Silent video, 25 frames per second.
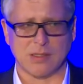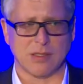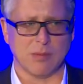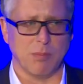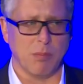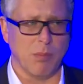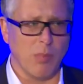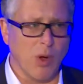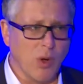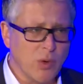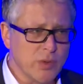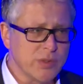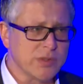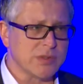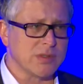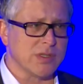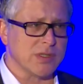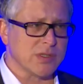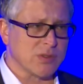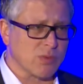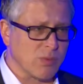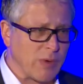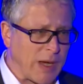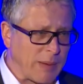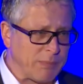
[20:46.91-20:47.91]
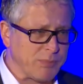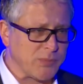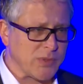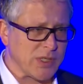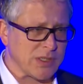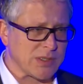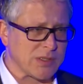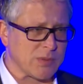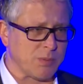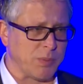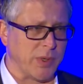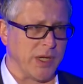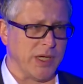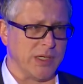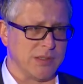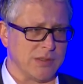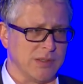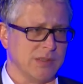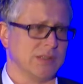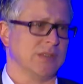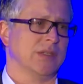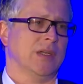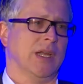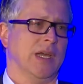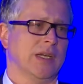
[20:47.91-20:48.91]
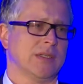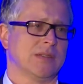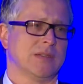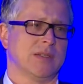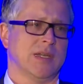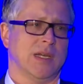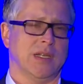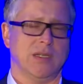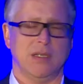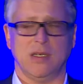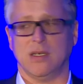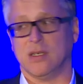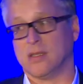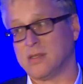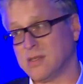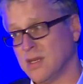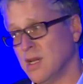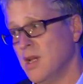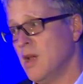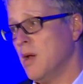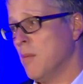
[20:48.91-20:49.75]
the most disrupted space in the next 10 years